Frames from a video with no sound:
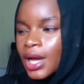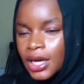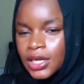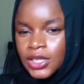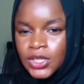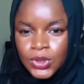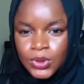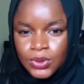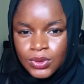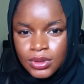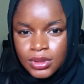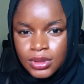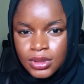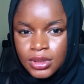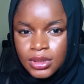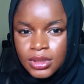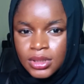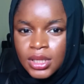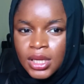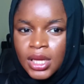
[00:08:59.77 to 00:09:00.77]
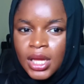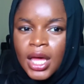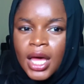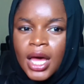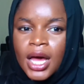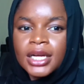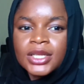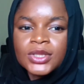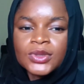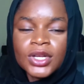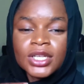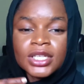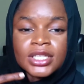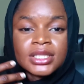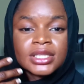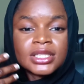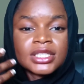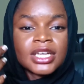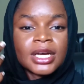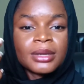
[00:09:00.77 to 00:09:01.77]
actions actually
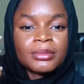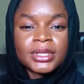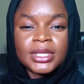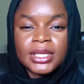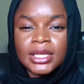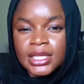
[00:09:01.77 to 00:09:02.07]
determine